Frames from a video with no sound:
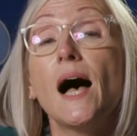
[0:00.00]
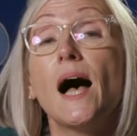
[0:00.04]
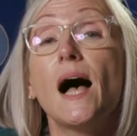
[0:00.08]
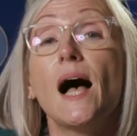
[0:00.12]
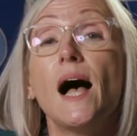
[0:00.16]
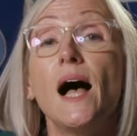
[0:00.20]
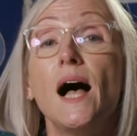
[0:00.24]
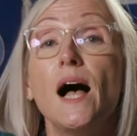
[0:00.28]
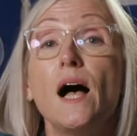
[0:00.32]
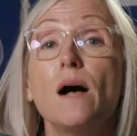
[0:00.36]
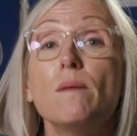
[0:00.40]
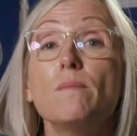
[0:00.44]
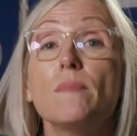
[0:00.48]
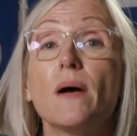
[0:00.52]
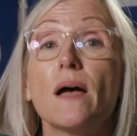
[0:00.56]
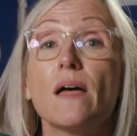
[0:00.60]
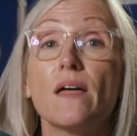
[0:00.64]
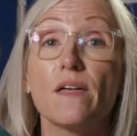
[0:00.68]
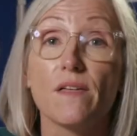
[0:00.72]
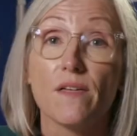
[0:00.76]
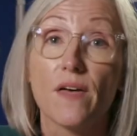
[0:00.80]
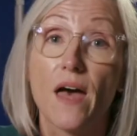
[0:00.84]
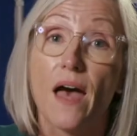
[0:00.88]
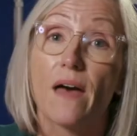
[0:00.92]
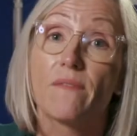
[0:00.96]
And
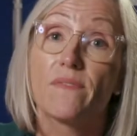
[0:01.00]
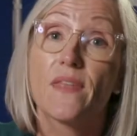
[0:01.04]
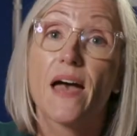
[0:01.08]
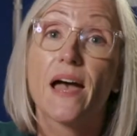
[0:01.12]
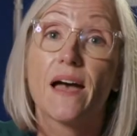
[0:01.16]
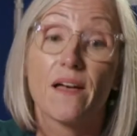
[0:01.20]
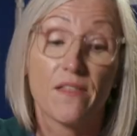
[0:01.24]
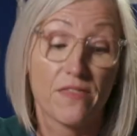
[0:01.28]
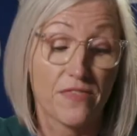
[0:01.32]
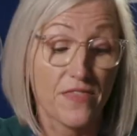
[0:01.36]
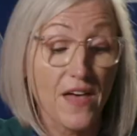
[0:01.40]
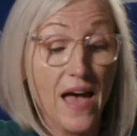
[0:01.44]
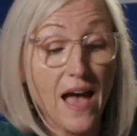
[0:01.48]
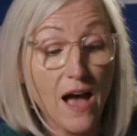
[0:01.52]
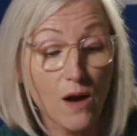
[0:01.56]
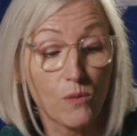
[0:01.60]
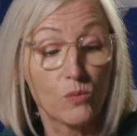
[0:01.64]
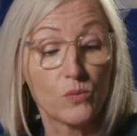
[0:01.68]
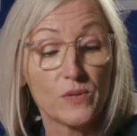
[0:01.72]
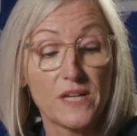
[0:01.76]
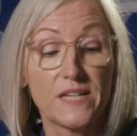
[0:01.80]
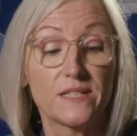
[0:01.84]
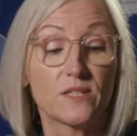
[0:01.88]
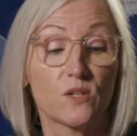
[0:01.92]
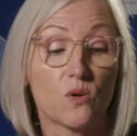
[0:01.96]

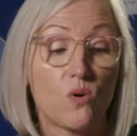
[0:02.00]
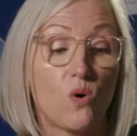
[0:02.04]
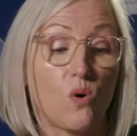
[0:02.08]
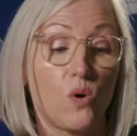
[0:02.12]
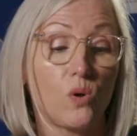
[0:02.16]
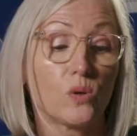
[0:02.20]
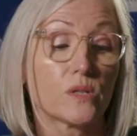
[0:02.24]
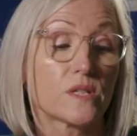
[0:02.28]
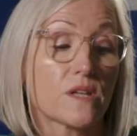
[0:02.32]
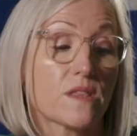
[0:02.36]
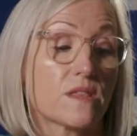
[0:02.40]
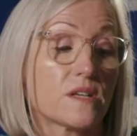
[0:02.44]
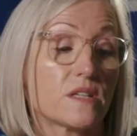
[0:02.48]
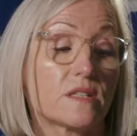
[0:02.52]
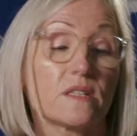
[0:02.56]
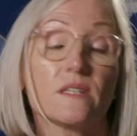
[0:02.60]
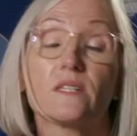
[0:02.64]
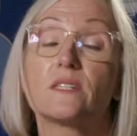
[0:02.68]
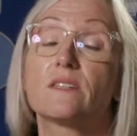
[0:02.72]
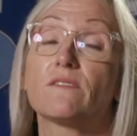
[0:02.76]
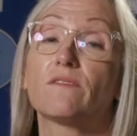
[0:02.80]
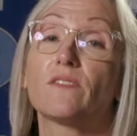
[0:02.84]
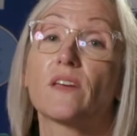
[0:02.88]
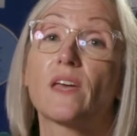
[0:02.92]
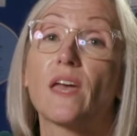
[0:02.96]
that is called the
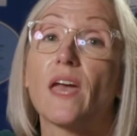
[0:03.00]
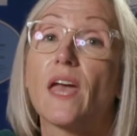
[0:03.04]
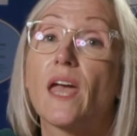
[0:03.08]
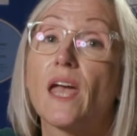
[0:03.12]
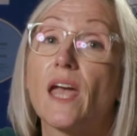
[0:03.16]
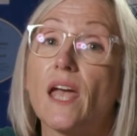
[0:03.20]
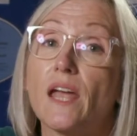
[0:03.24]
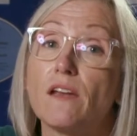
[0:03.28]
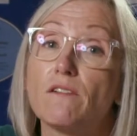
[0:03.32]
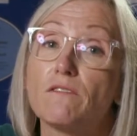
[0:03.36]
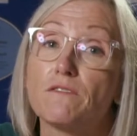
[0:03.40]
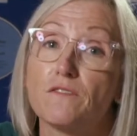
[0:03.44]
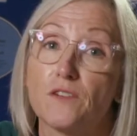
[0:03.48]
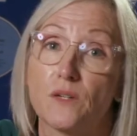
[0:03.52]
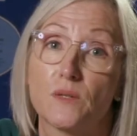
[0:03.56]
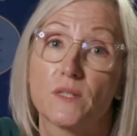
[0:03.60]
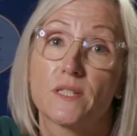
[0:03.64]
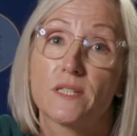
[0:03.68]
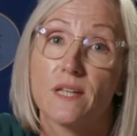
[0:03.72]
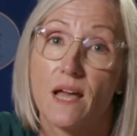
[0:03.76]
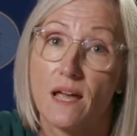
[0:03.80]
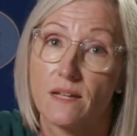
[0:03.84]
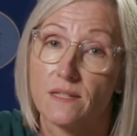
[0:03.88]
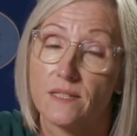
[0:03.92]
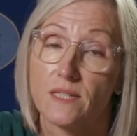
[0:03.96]
Certificate in Food
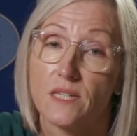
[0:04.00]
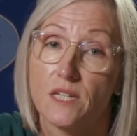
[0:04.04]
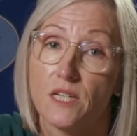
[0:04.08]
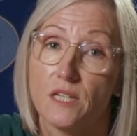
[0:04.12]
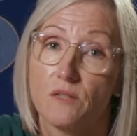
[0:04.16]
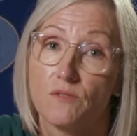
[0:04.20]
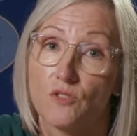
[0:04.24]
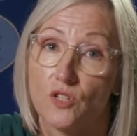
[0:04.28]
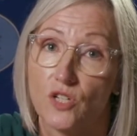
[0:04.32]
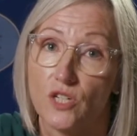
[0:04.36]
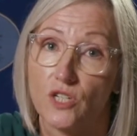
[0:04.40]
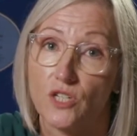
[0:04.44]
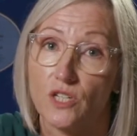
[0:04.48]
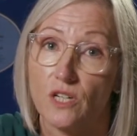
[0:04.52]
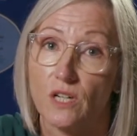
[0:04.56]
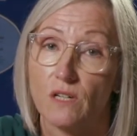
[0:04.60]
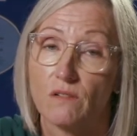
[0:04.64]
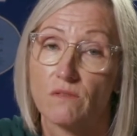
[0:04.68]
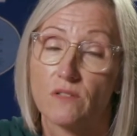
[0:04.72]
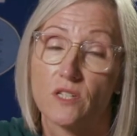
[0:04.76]
Science and Nutrition.